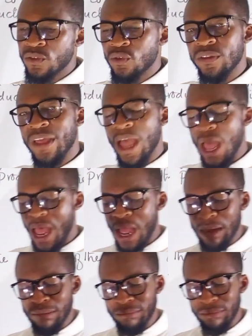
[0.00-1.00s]
So there
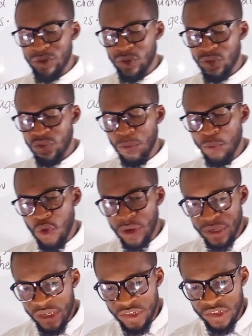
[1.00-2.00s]
are some
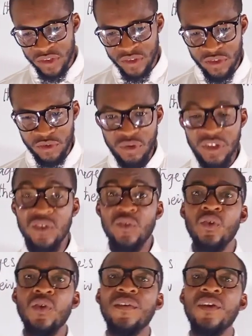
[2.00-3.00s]
conditions you need
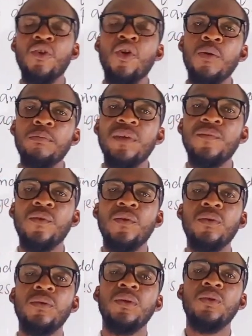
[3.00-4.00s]
to overcome
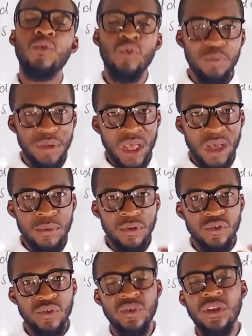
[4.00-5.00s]
before you could be
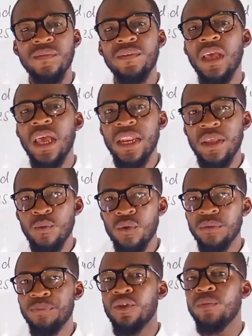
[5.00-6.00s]
able to solve any
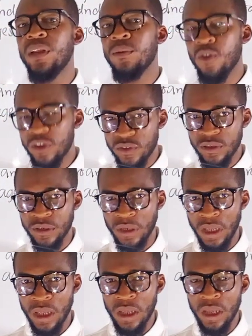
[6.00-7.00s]
word problem
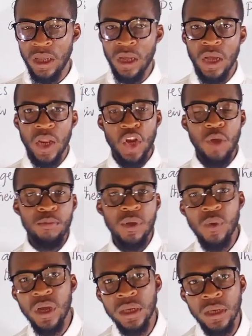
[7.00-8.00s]
question.
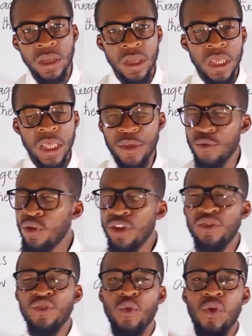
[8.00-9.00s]
Number one, you
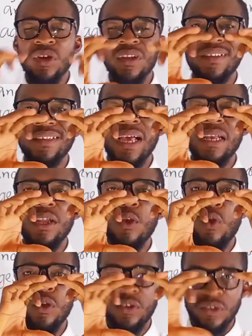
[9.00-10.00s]
need to understand the
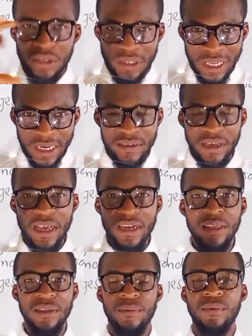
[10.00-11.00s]
question
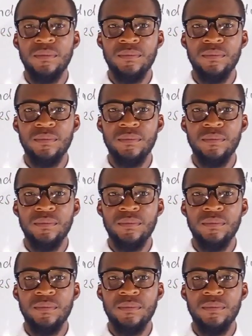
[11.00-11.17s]
entirely.